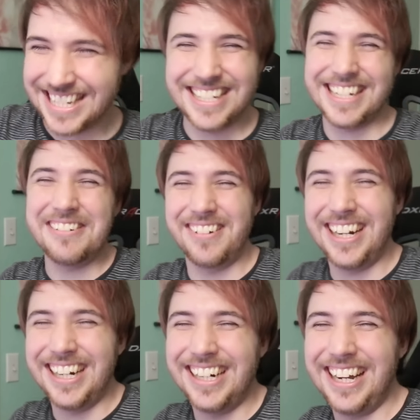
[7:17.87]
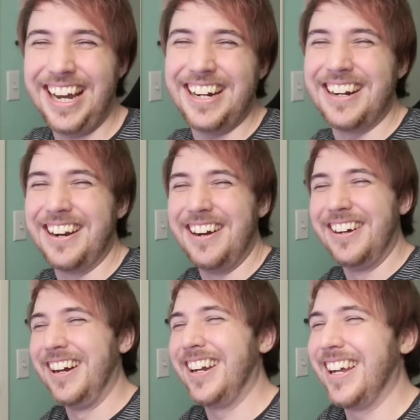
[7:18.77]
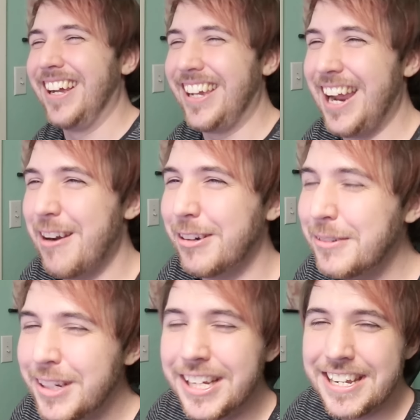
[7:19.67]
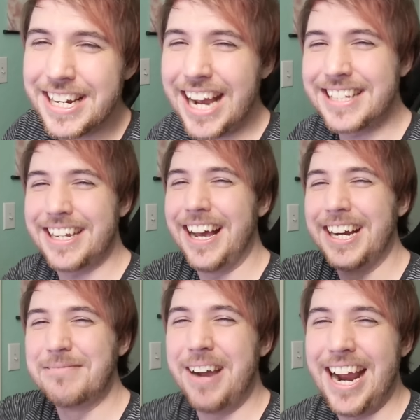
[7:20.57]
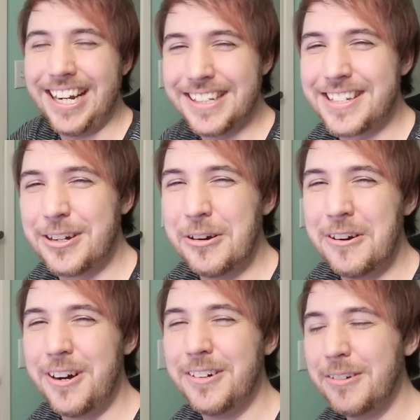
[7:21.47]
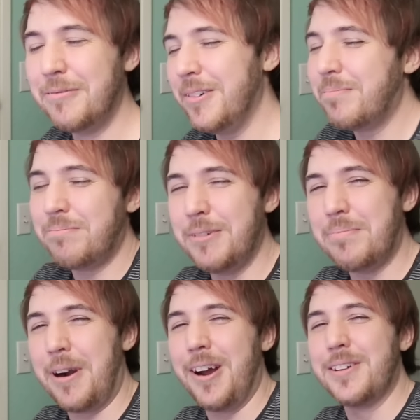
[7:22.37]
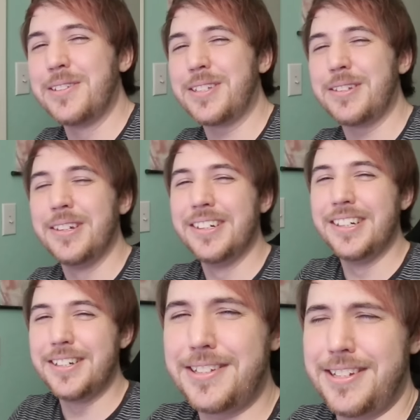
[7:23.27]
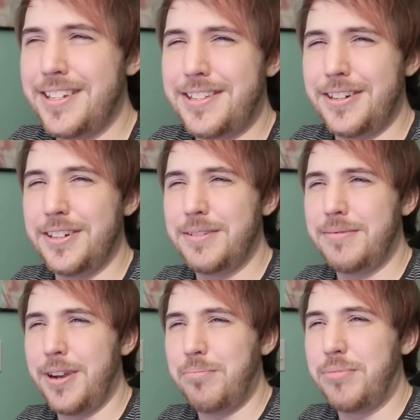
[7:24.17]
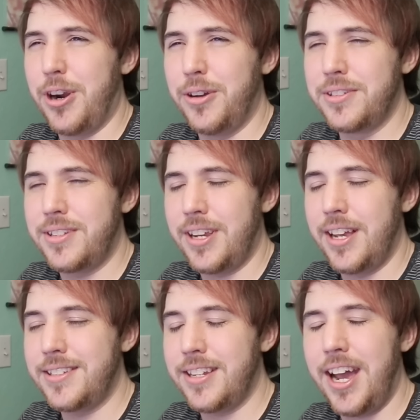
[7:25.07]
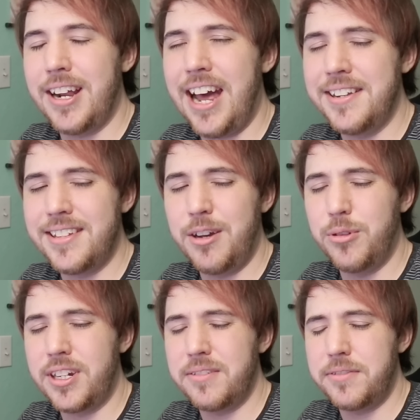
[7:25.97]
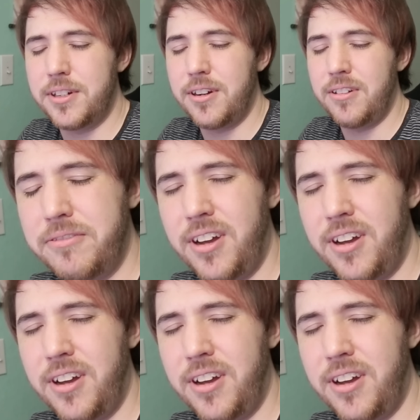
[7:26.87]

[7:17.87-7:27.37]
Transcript: that it weird? I don't know. I'll get a camera. You guys can hug back. It's cool. We're, we're bros. Sister, uh, bros. How's, how does that work if your girl